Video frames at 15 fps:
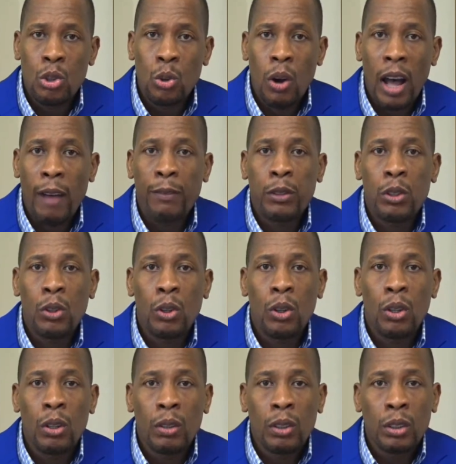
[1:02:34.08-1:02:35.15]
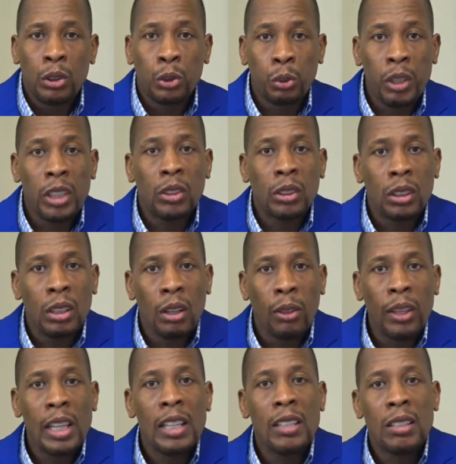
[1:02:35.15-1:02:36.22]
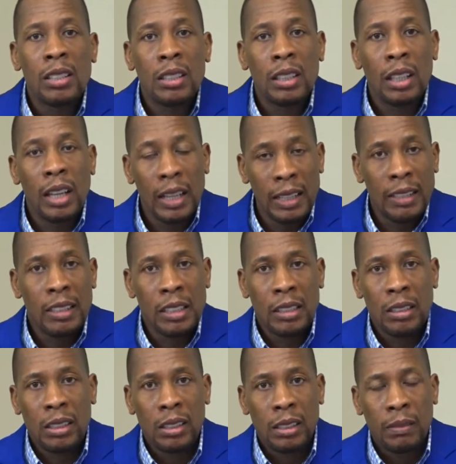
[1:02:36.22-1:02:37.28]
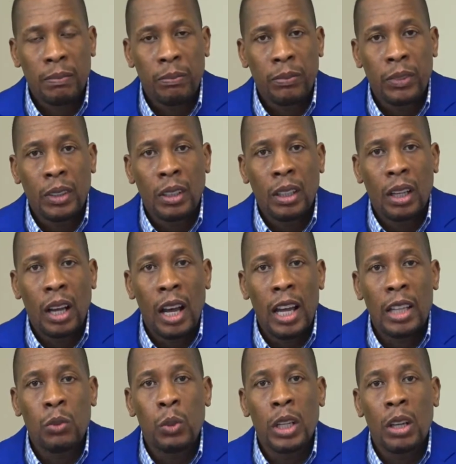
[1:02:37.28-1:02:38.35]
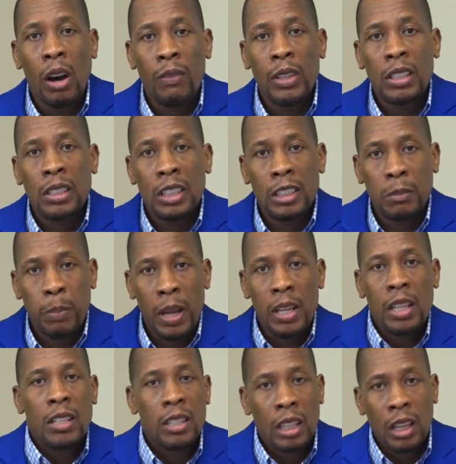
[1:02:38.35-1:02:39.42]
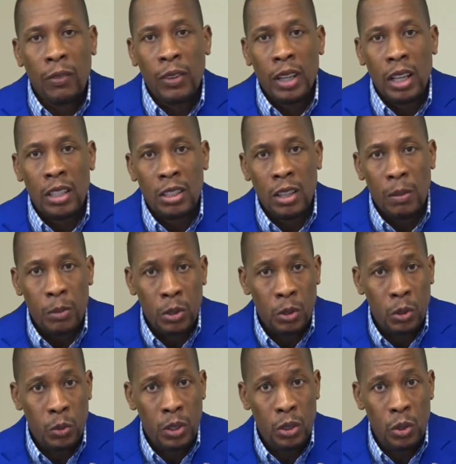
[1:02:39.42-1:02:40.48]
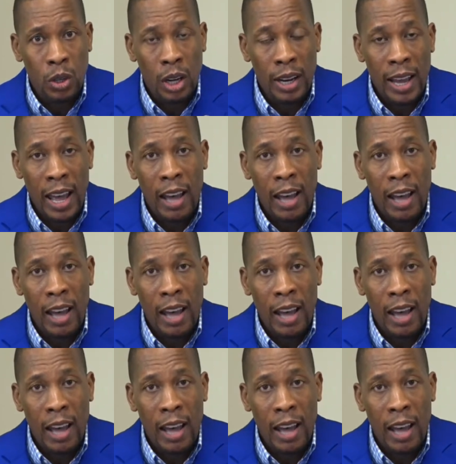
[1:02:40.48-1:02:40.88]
to have to treat these illnesses. And we obviously spending significant sums which we do not